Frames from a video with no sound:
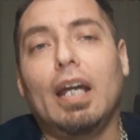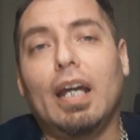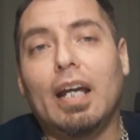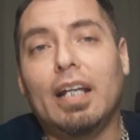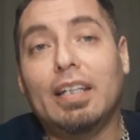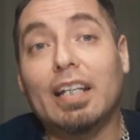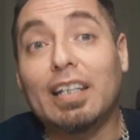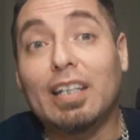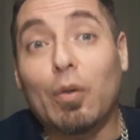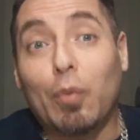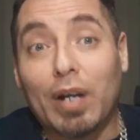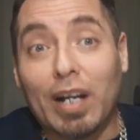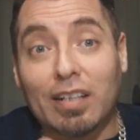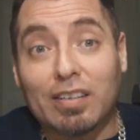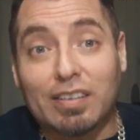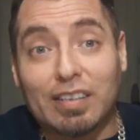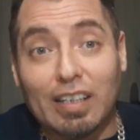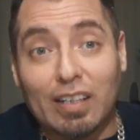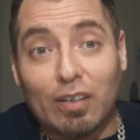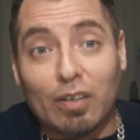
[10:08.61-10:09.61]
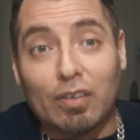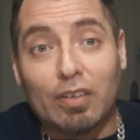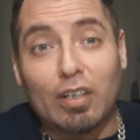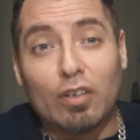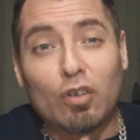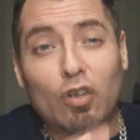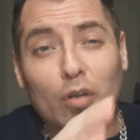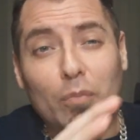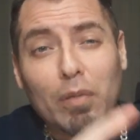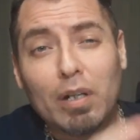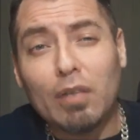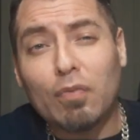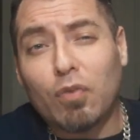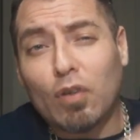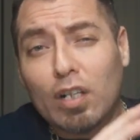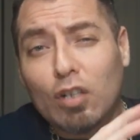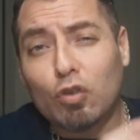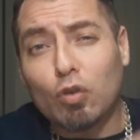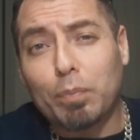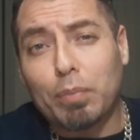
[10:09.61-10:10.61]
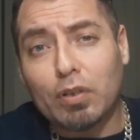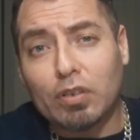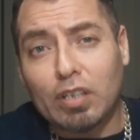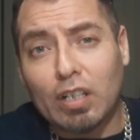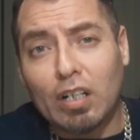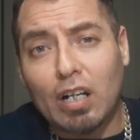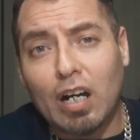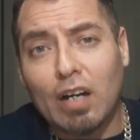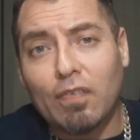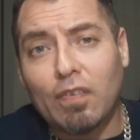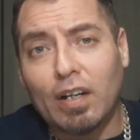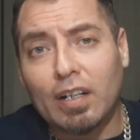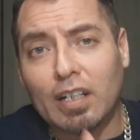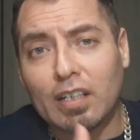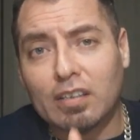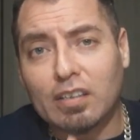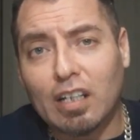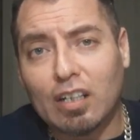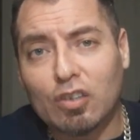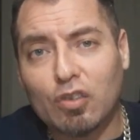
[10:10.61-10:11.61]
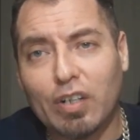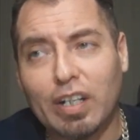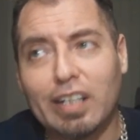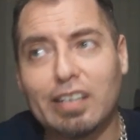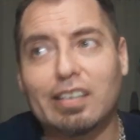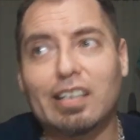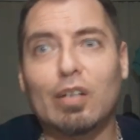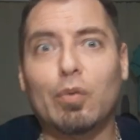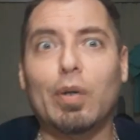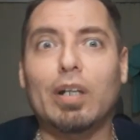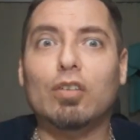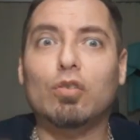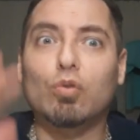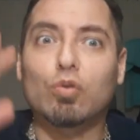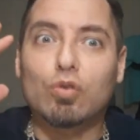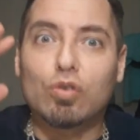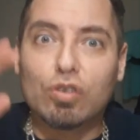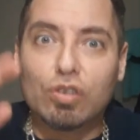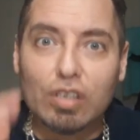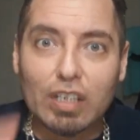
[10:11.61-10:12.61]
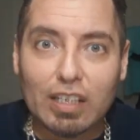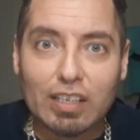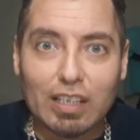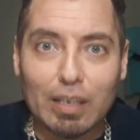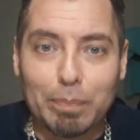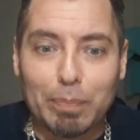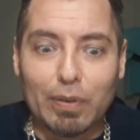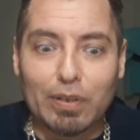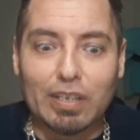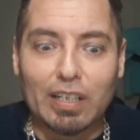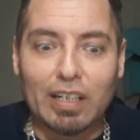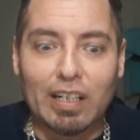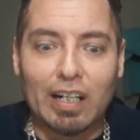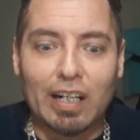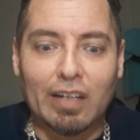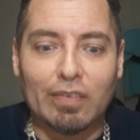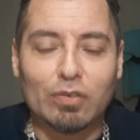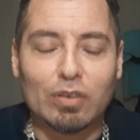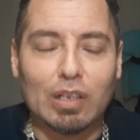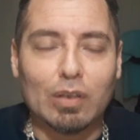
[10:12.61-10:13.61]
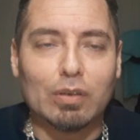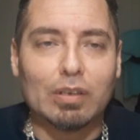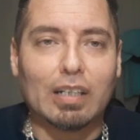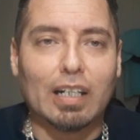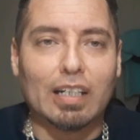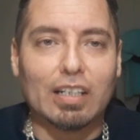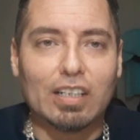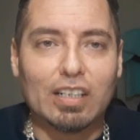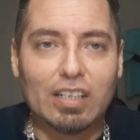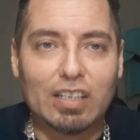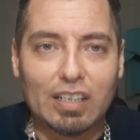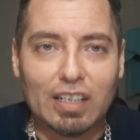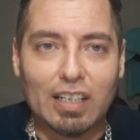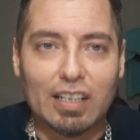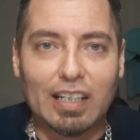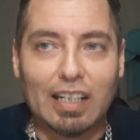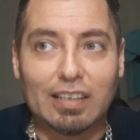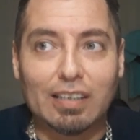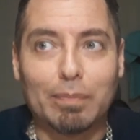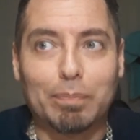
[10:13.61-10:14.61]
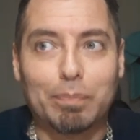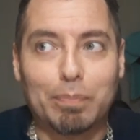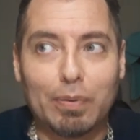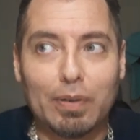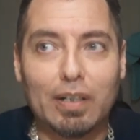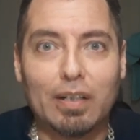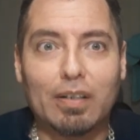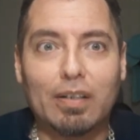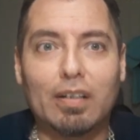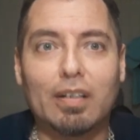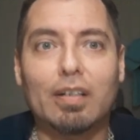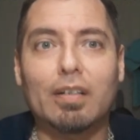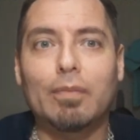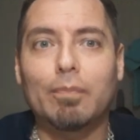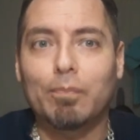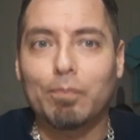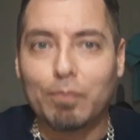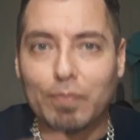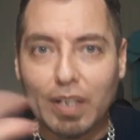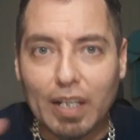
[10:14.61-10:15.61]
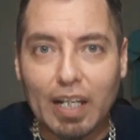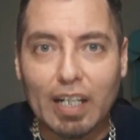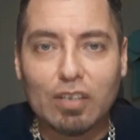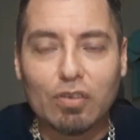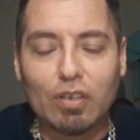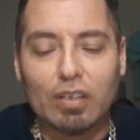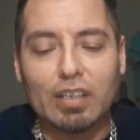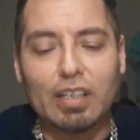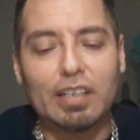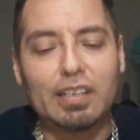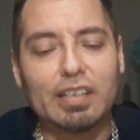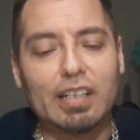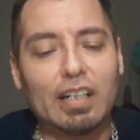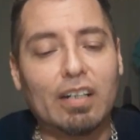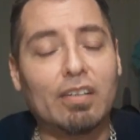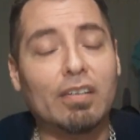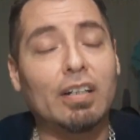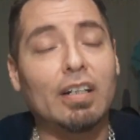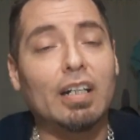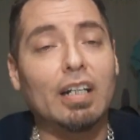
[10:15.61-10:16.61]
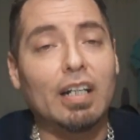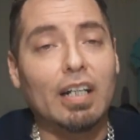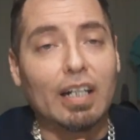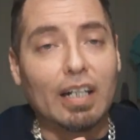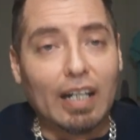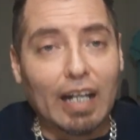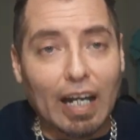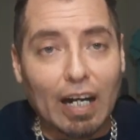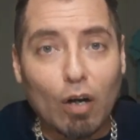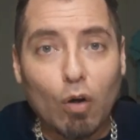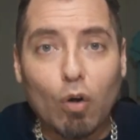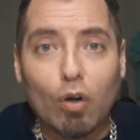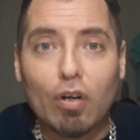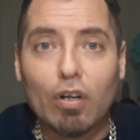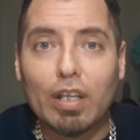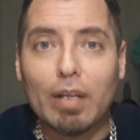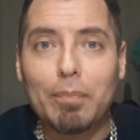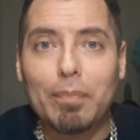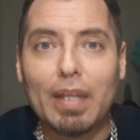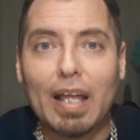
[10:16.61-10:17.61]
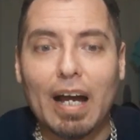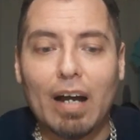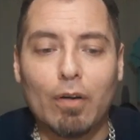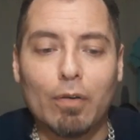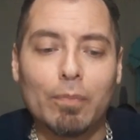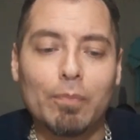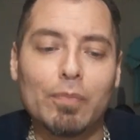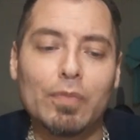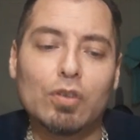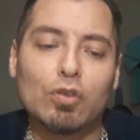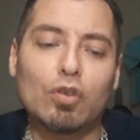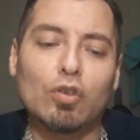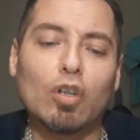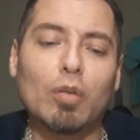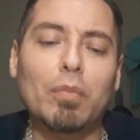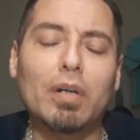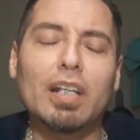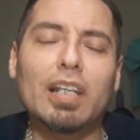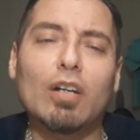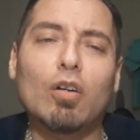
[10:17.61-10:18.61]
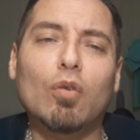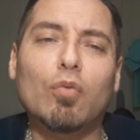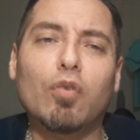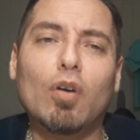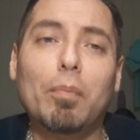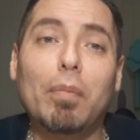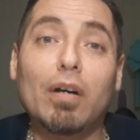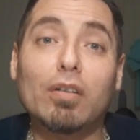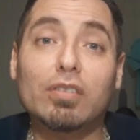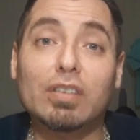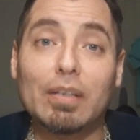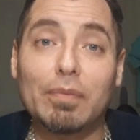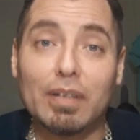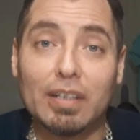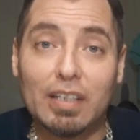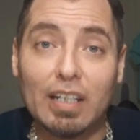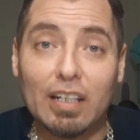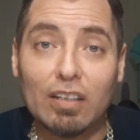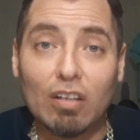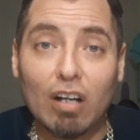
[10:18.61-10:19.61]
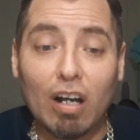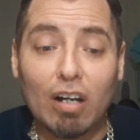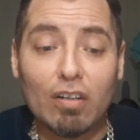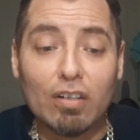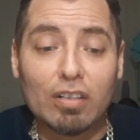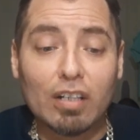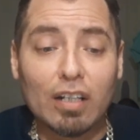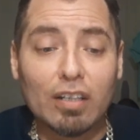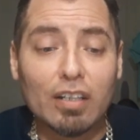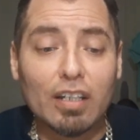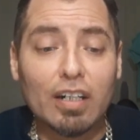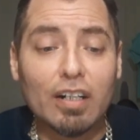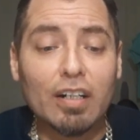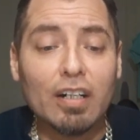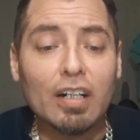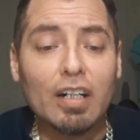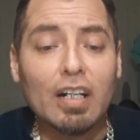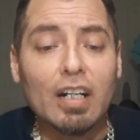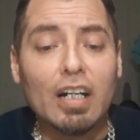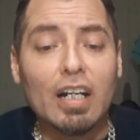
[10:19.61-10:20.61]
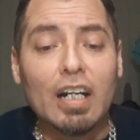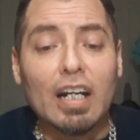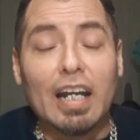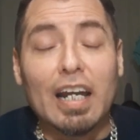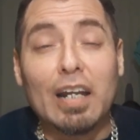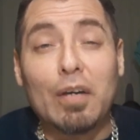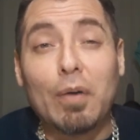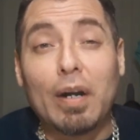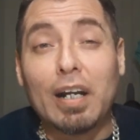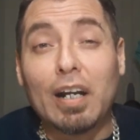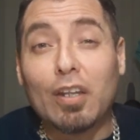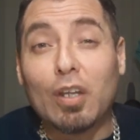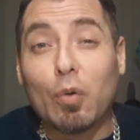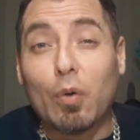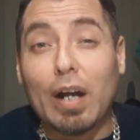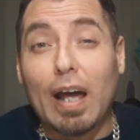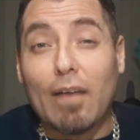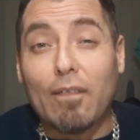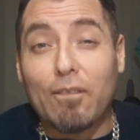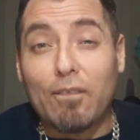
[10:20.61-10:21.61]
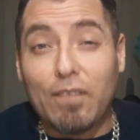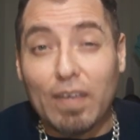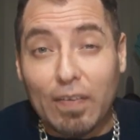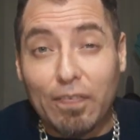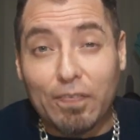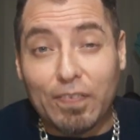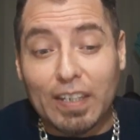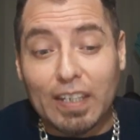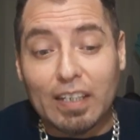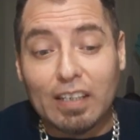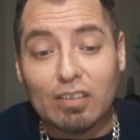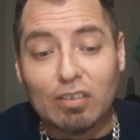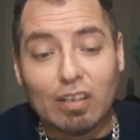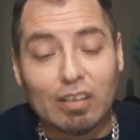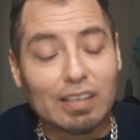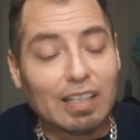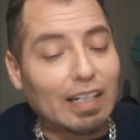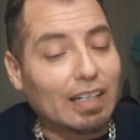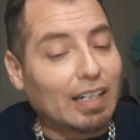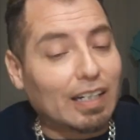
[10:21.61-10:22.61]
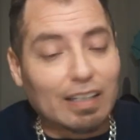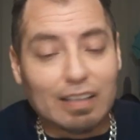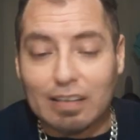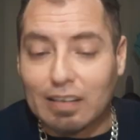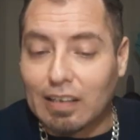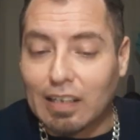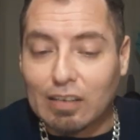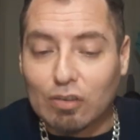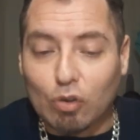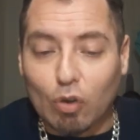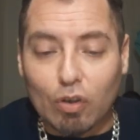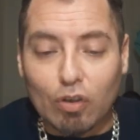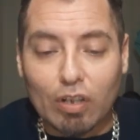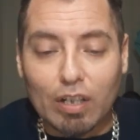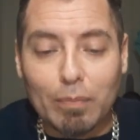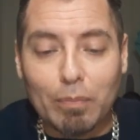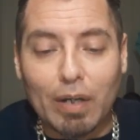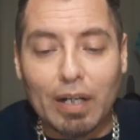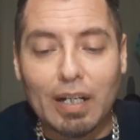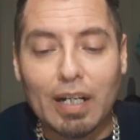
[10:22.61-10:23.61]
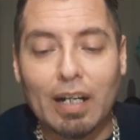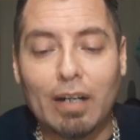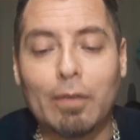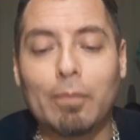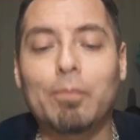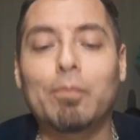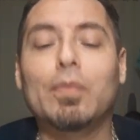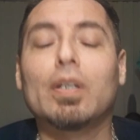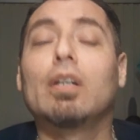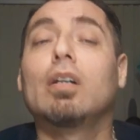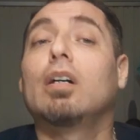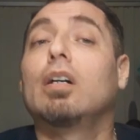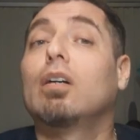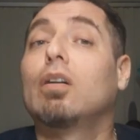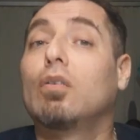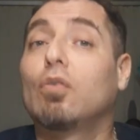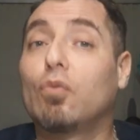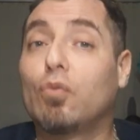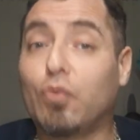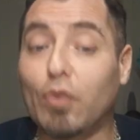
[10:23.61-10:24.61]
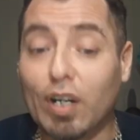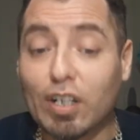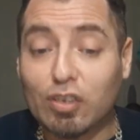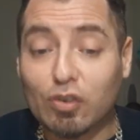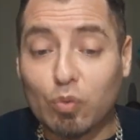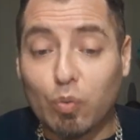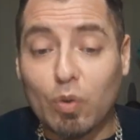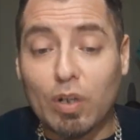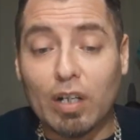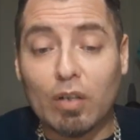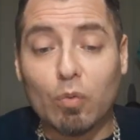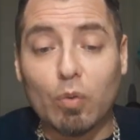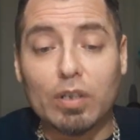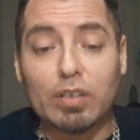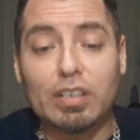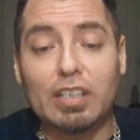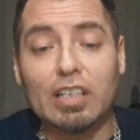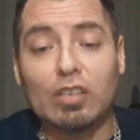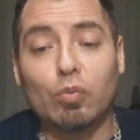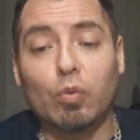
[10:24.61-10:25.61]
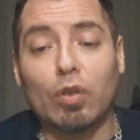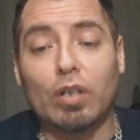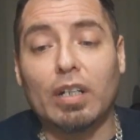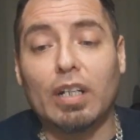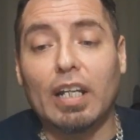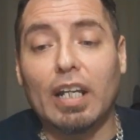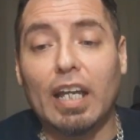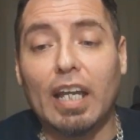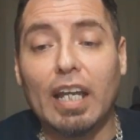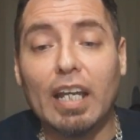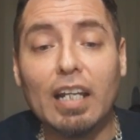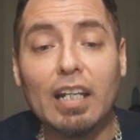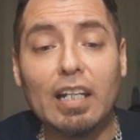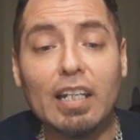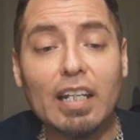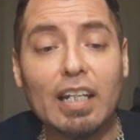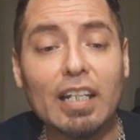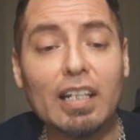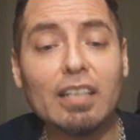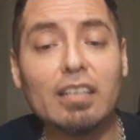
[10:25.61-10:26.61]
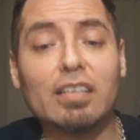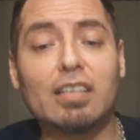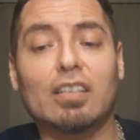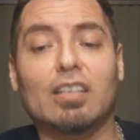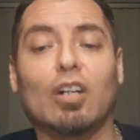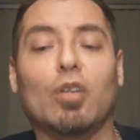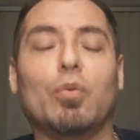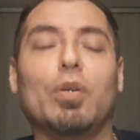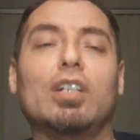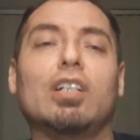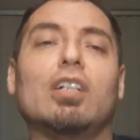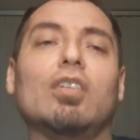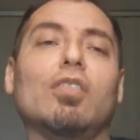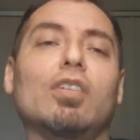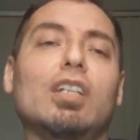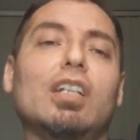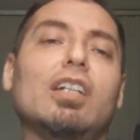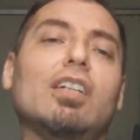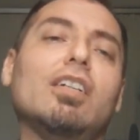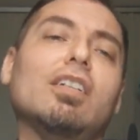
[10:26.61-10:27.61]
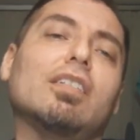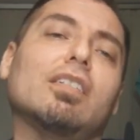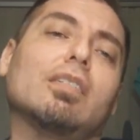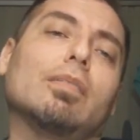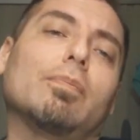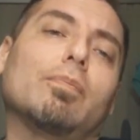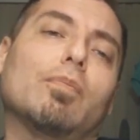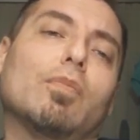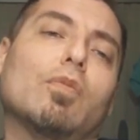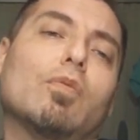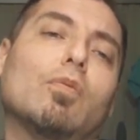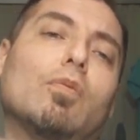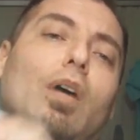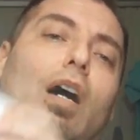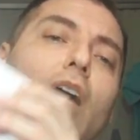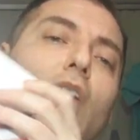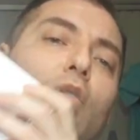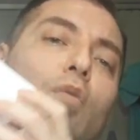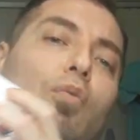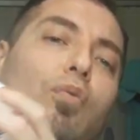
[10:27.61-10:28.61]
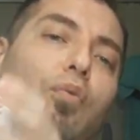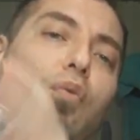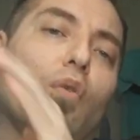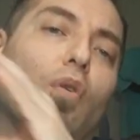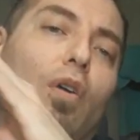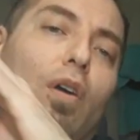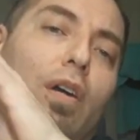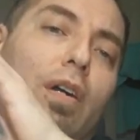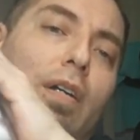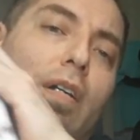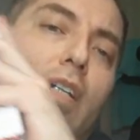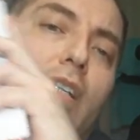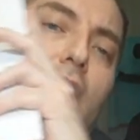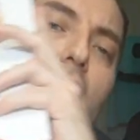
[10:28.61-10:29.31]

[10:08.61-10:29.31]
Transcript: And then they went on sale. They're normally 42% off on in-stock trades. They went to 60% off. So I was like, shit, that's a pretty good extra discount. Gotta order them now. So normally they go for about $78 on there. And right now they were at 50. So I was like, let's order them right now. First one was this one, Aliens, the Original Years, Volume 4.